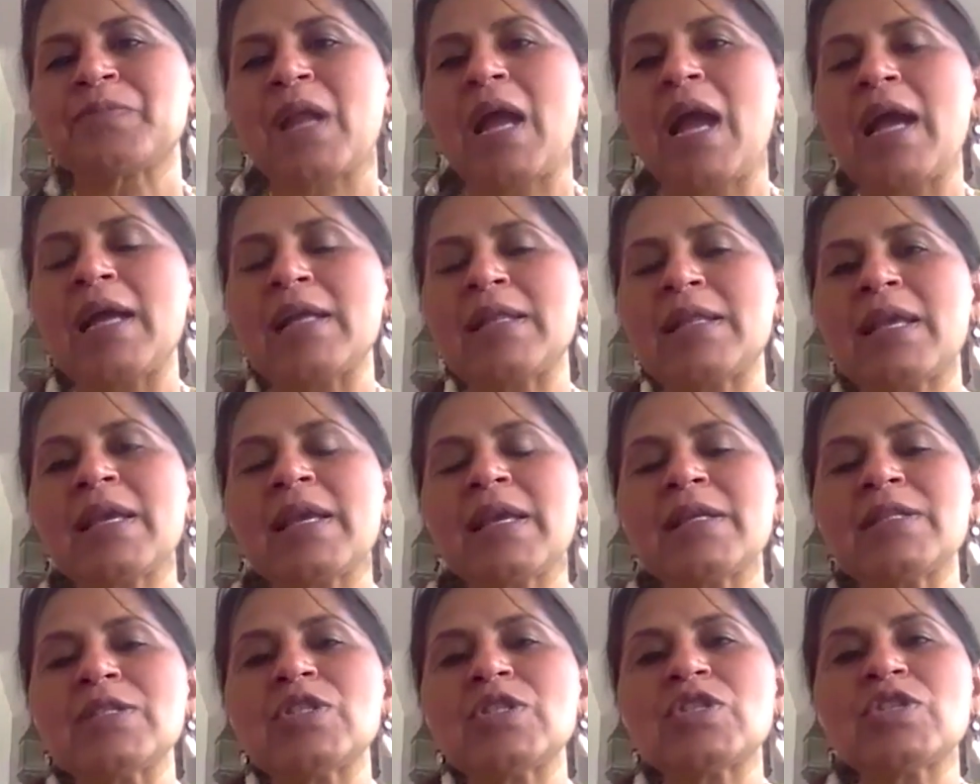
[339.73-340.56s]
I think,
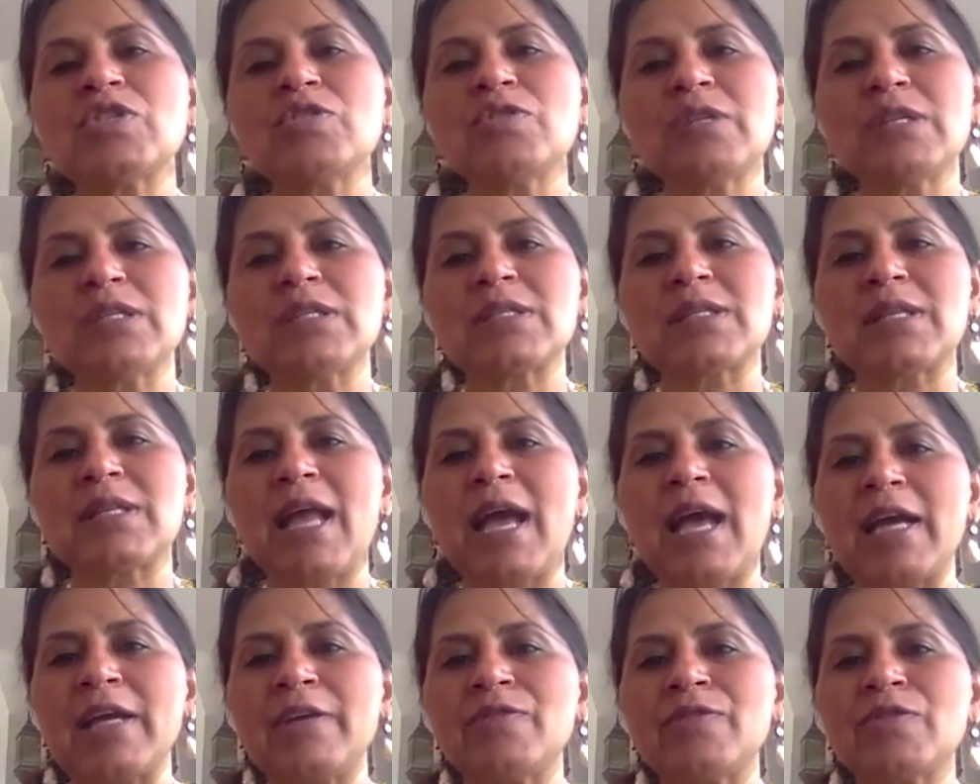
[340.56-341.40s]
in students'
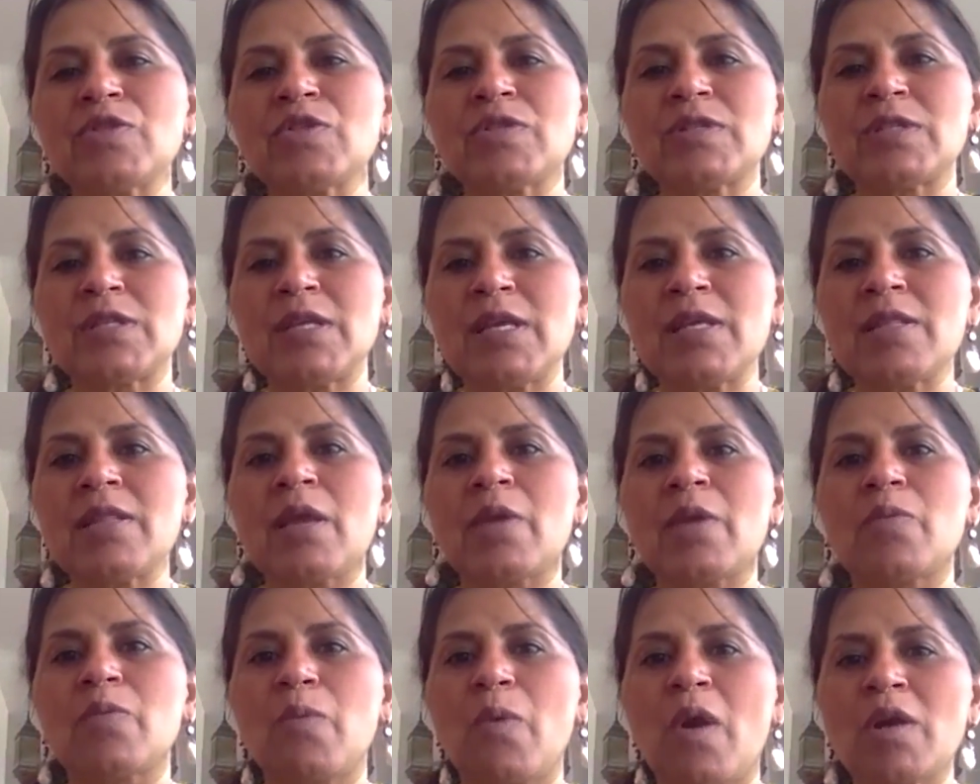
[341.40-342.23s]
lives to see
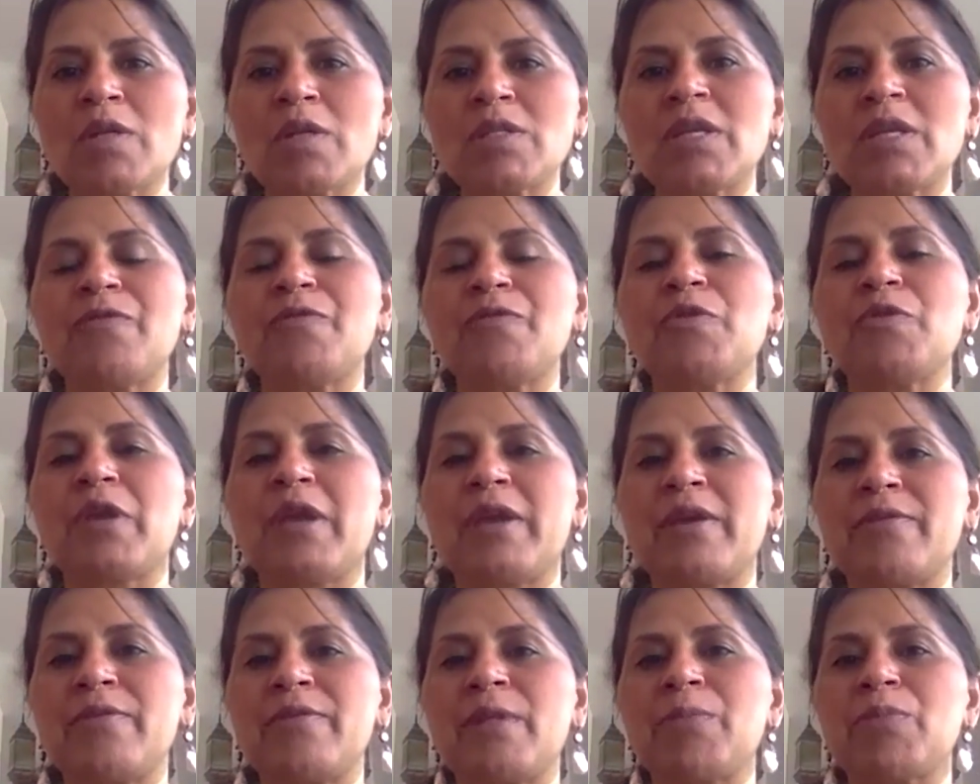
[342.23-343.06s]
that what if you
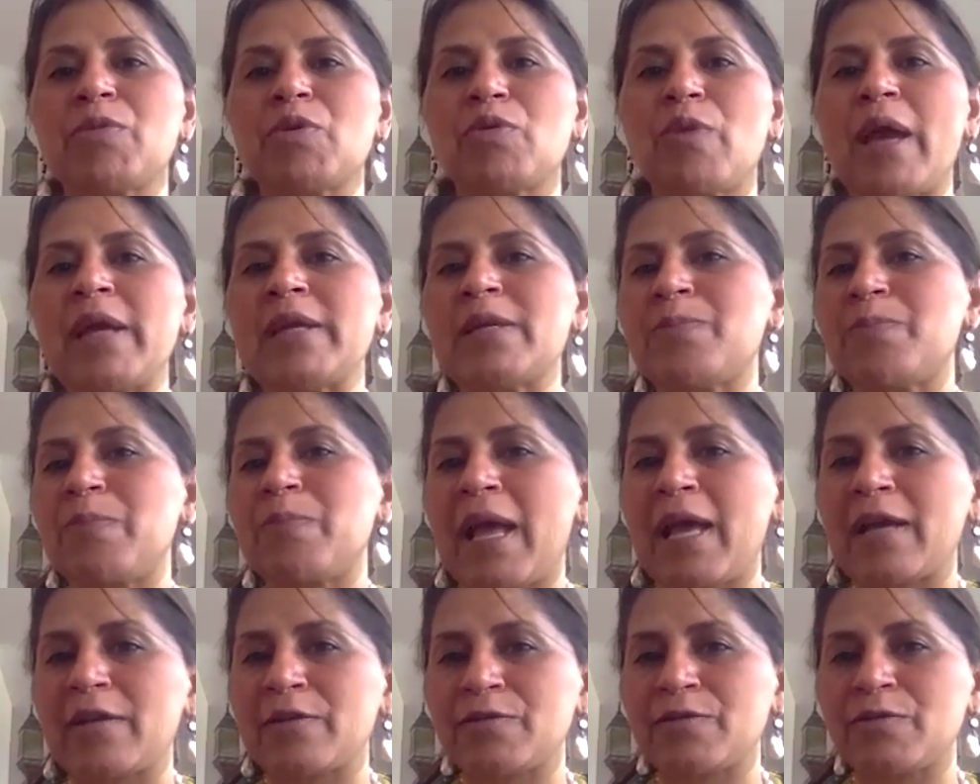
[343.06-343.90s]
gave them the right
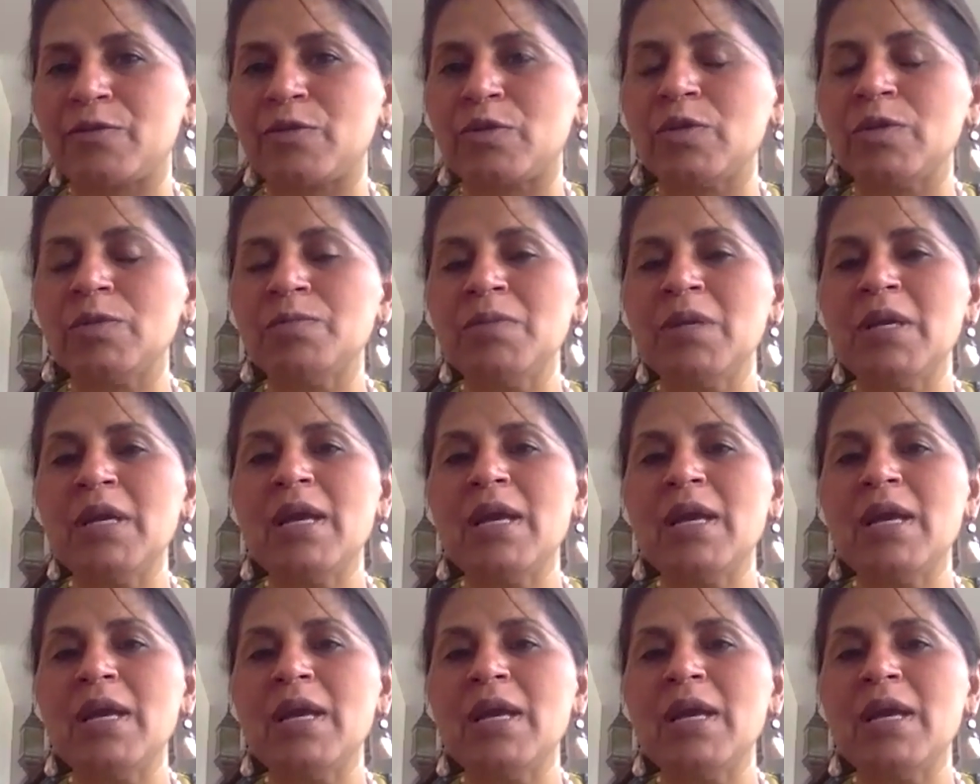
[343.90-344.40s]
platform